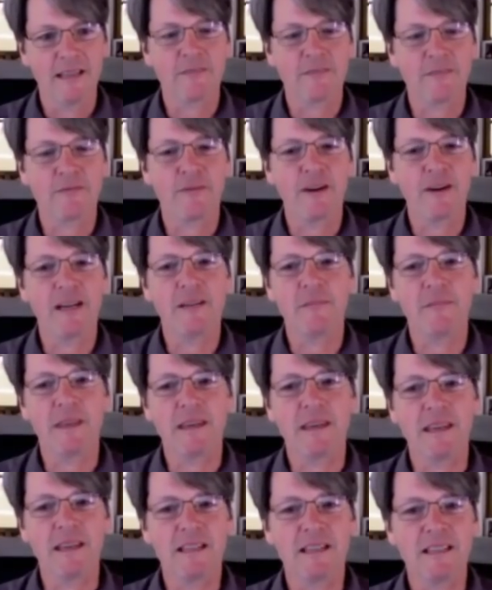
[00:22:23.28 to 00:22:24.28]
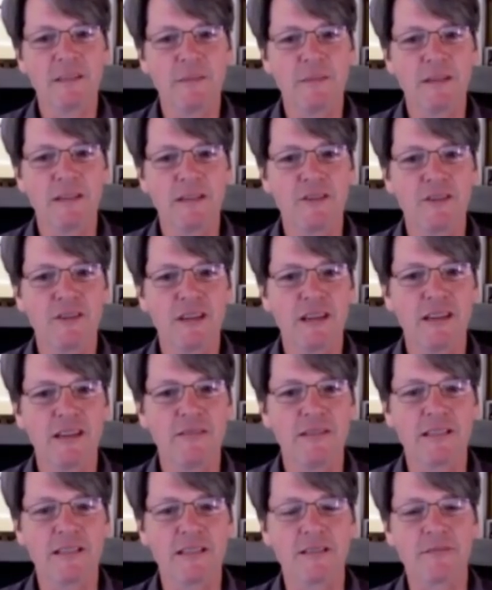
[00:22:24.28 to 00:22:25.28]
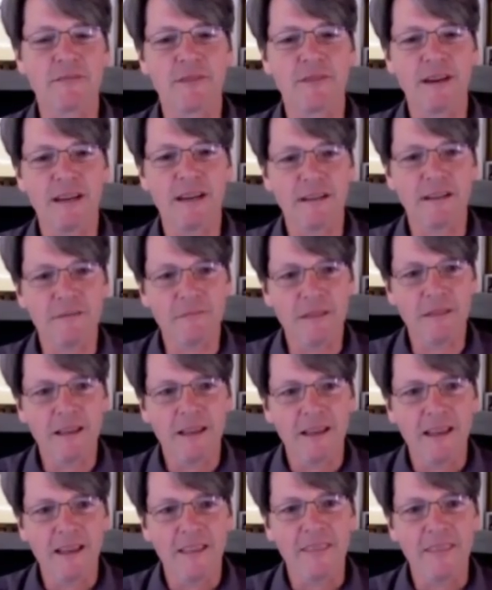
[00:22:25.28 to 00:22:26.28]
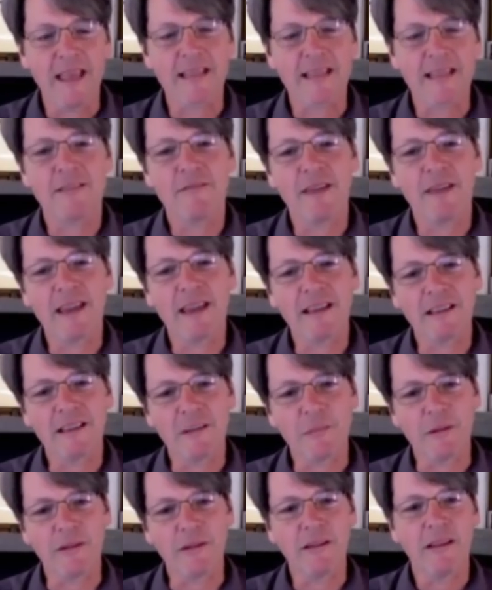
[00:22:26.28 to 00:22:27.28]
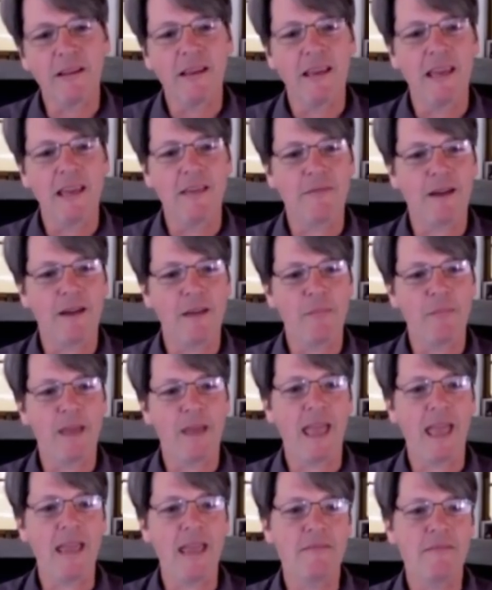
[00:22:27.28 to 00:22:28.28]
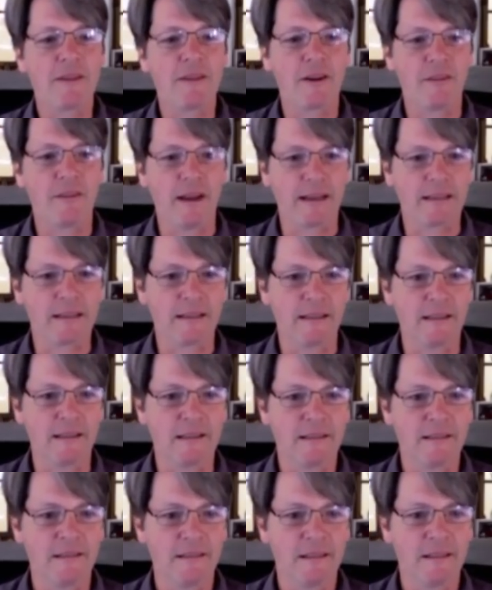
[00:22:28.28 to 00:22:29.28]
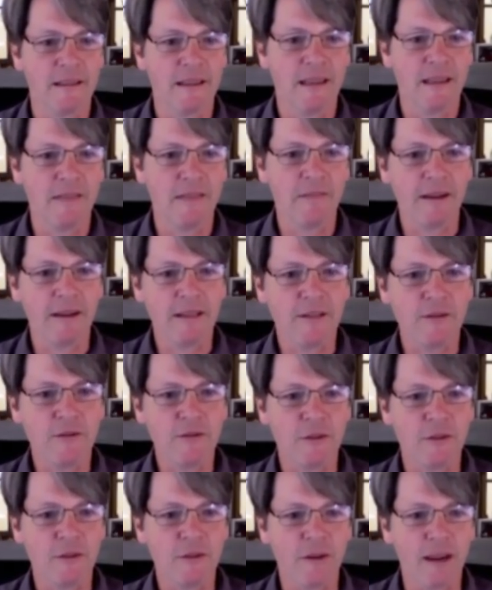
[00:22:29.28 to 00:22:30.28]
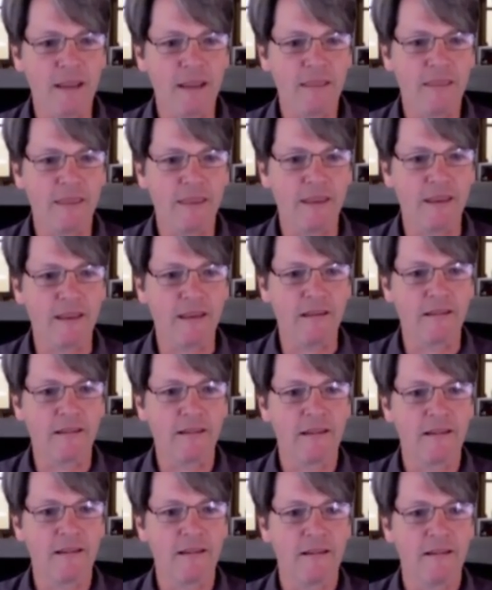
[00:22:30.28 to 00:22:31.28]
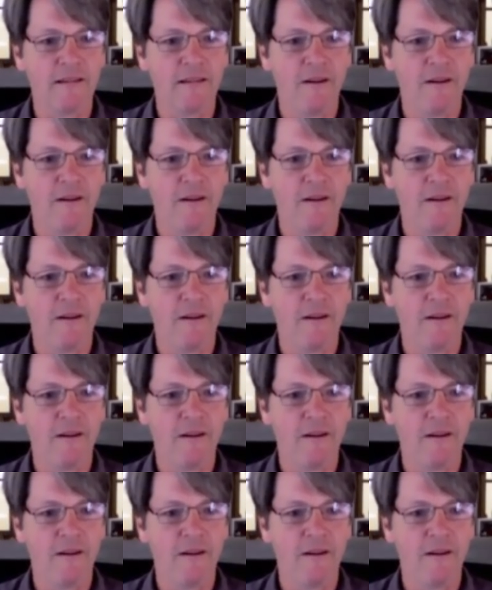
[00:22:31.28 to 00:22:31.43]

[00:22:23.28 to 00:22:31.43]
It's a freedom that needs to be achieved. It's a freedom that's available if I behave correctly, if I do the right thing.